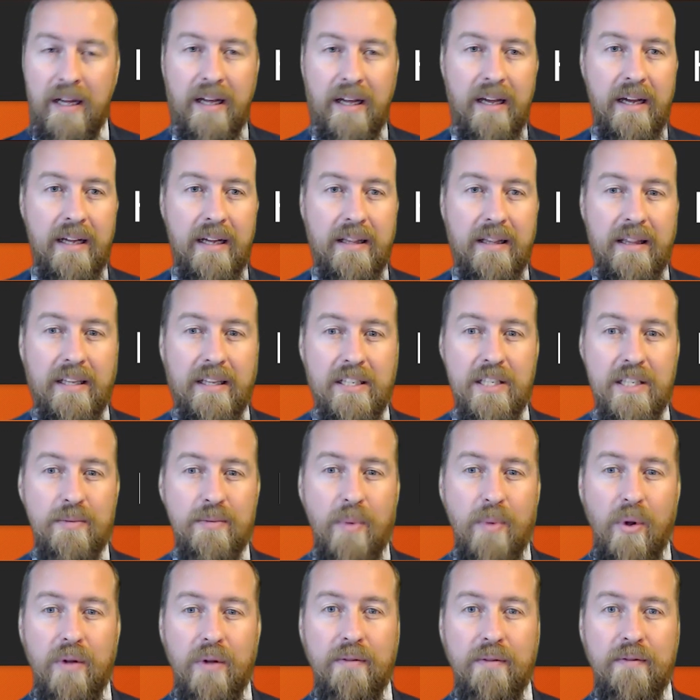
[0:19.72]
In this
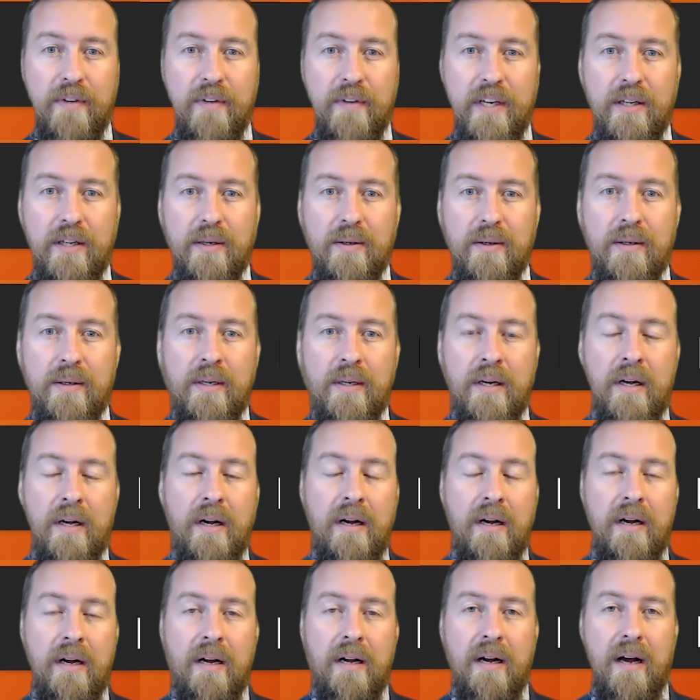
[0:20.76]
small video,
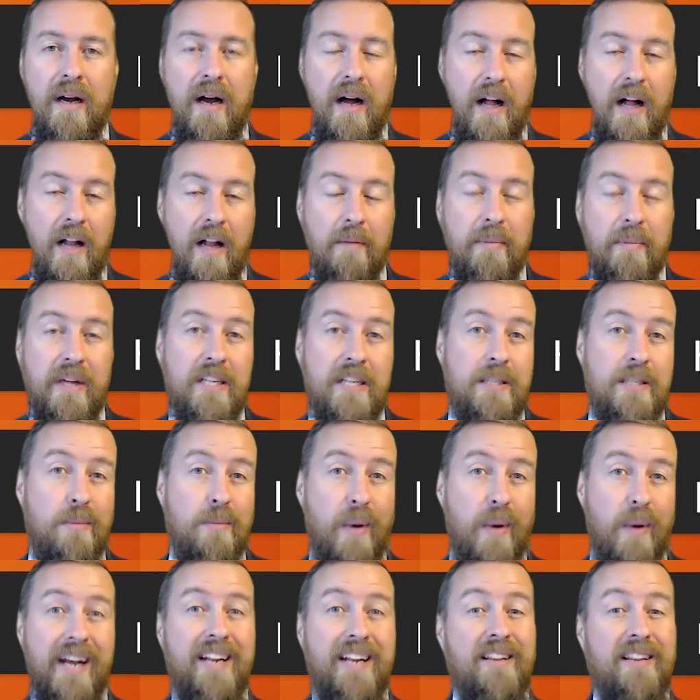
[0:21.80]
I'll be
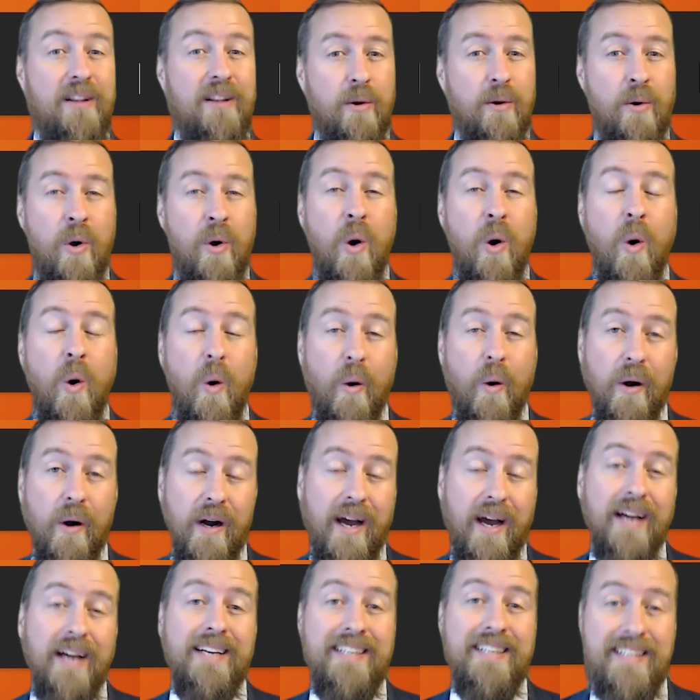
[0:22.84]
explaining the core
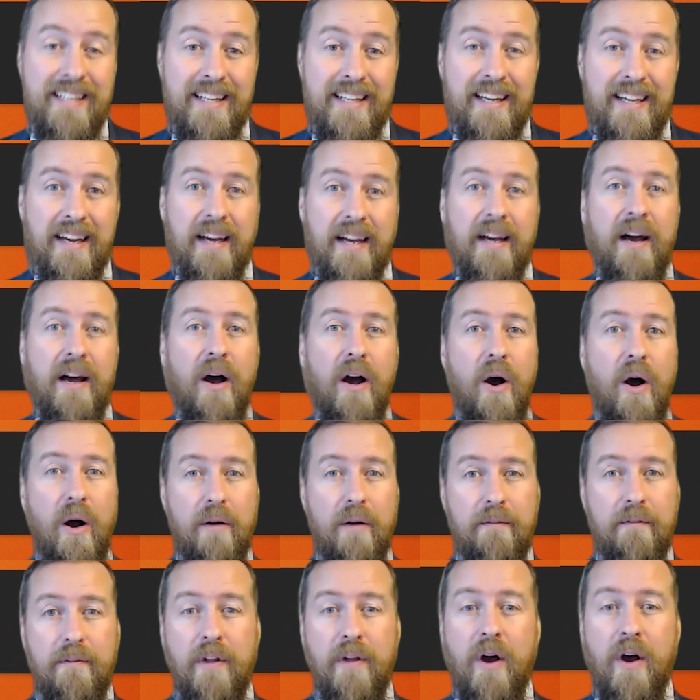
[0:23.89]
idea
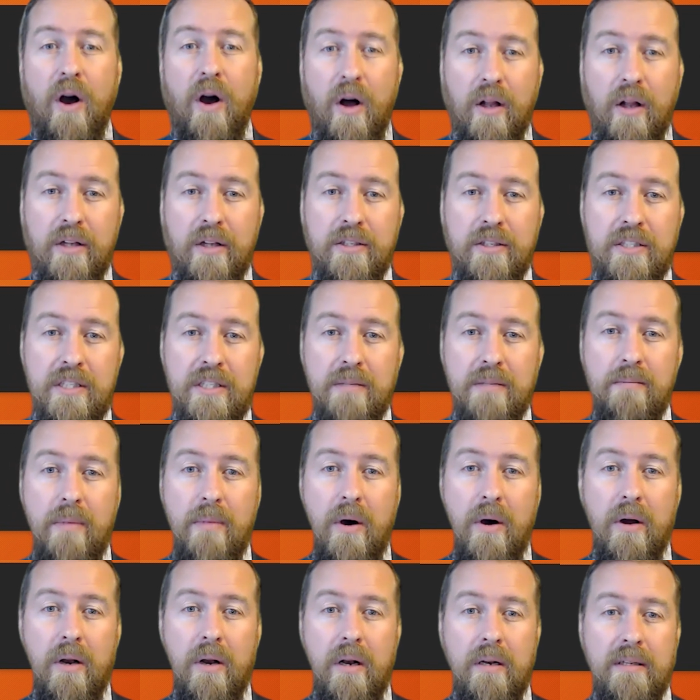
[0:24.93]
of the Hollensen
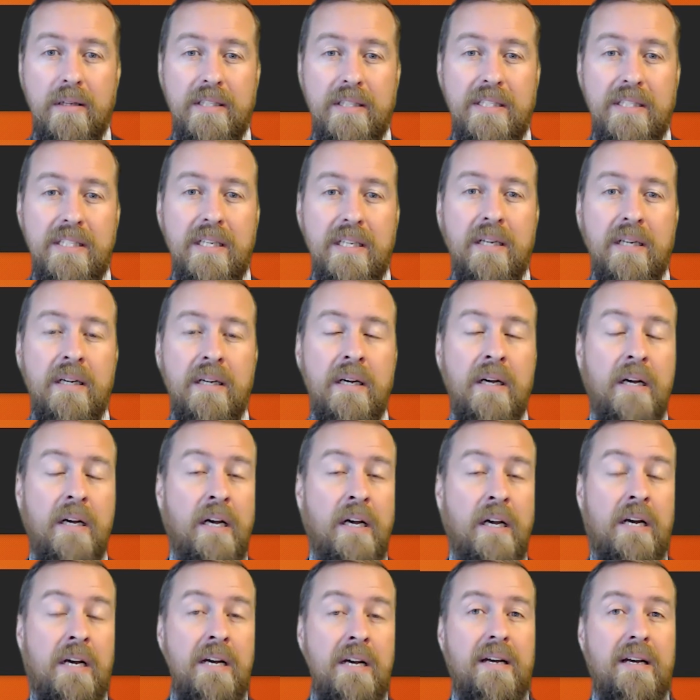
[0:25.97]
model. It's
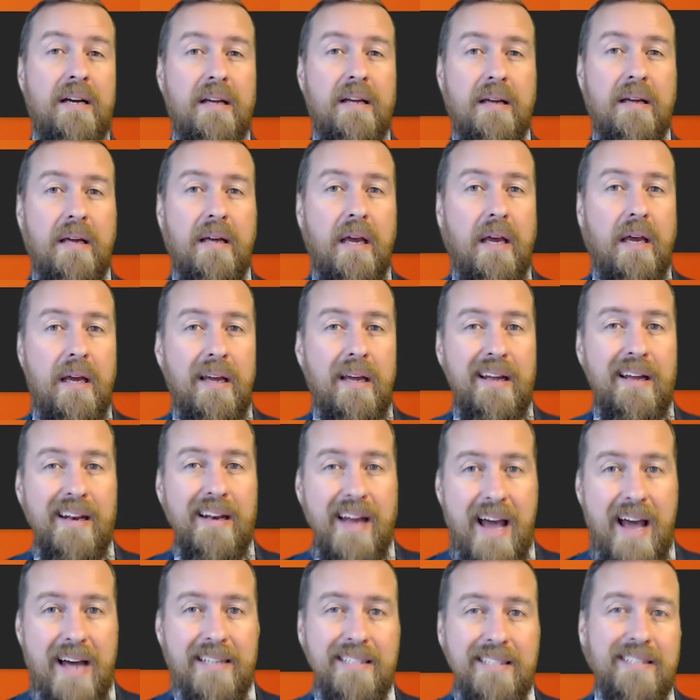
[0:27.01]
in
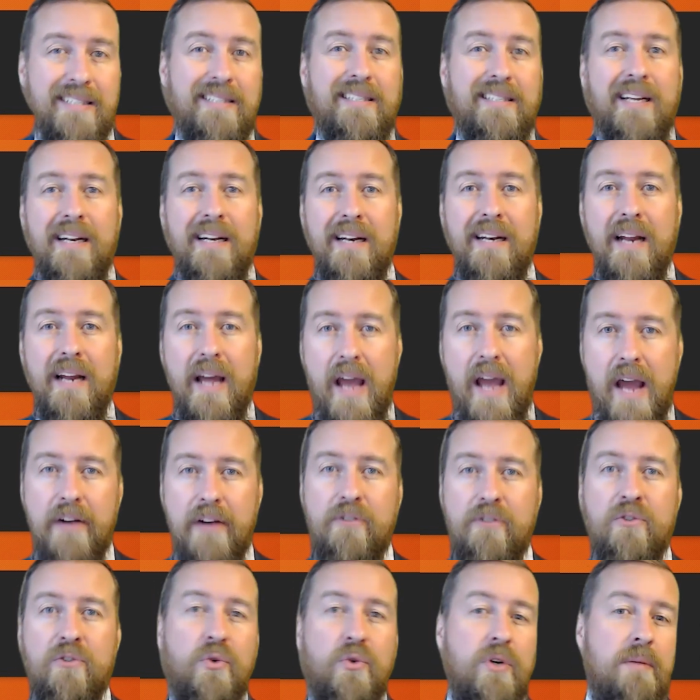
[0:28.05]
essence, an
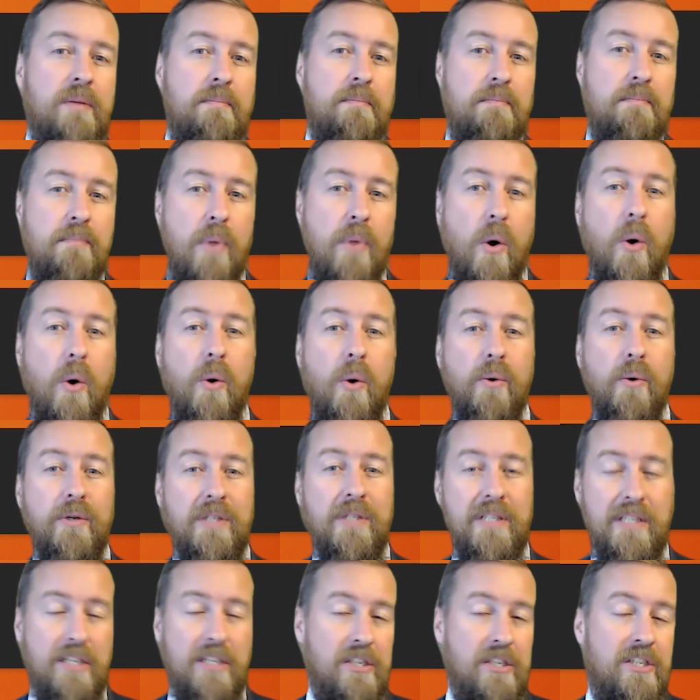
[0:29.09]
entry mode
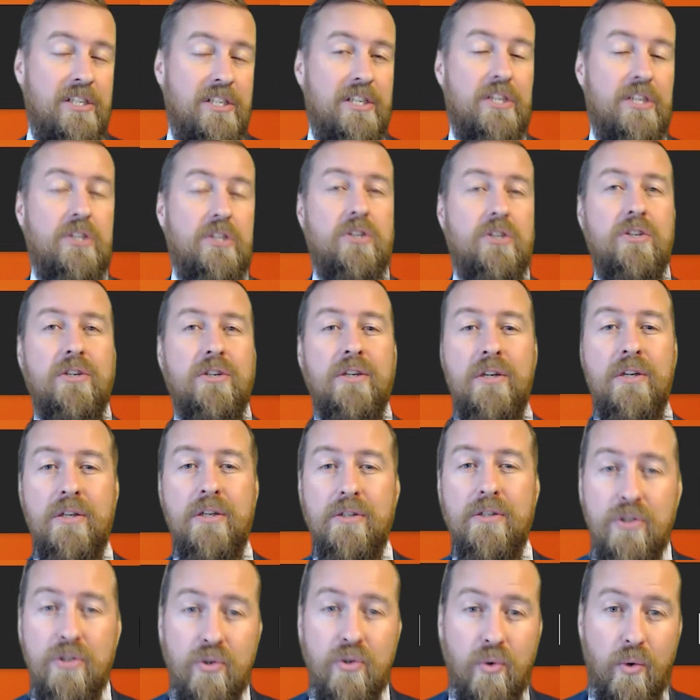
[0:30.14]
decision
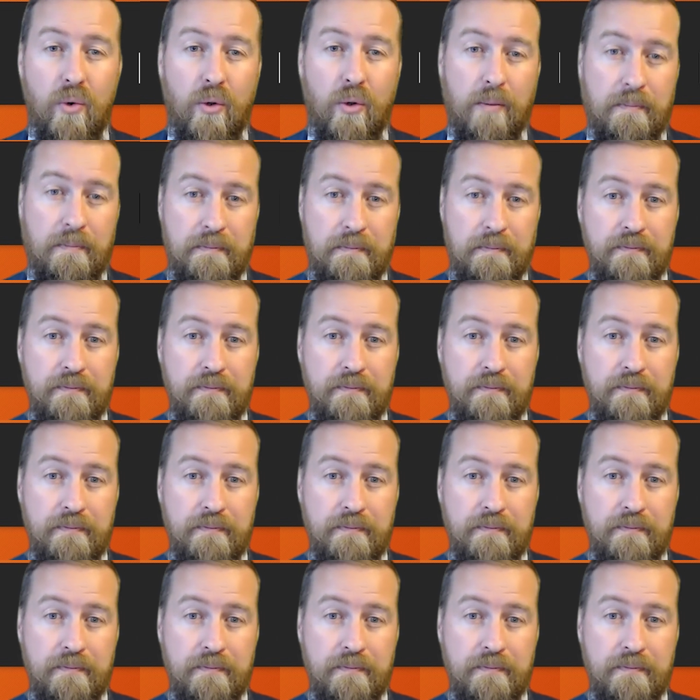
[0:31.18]
tool.